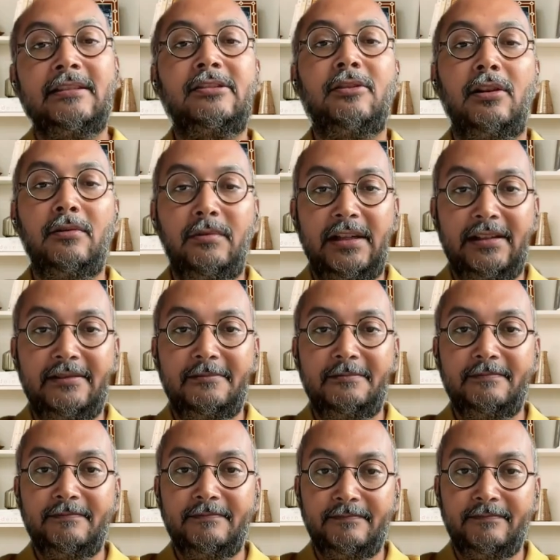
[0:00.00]
it is solving?
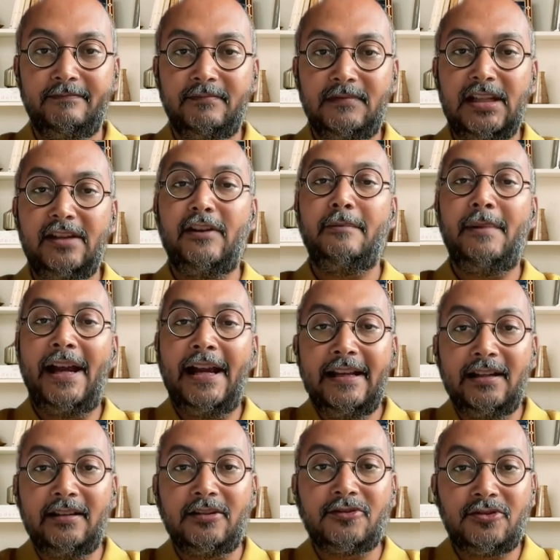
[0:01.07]
If I'm
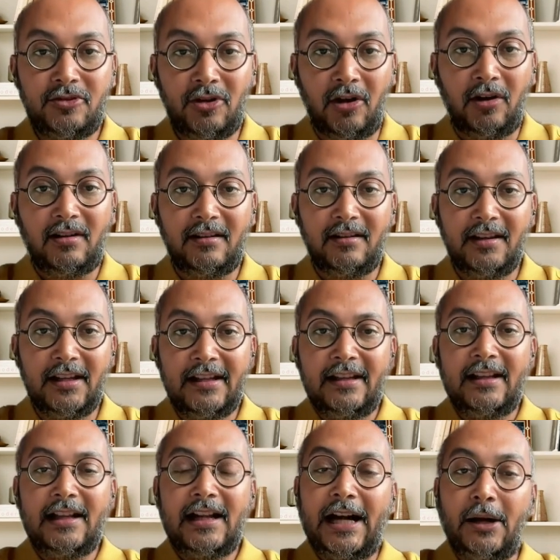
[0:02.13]
adding a stock,
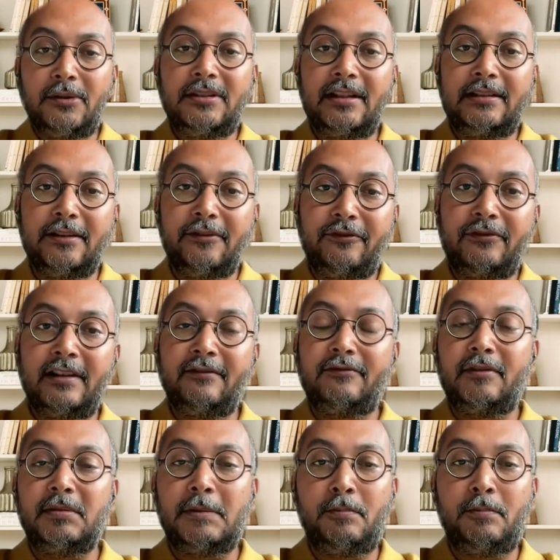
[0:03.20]
how is it
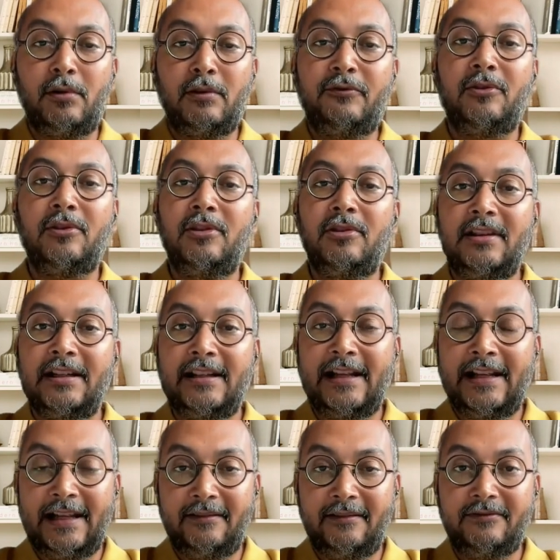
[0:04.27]
different from the portfolio that
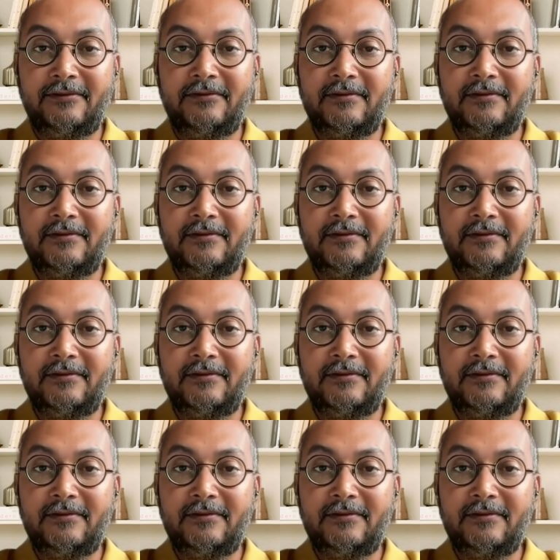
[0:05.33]
I have?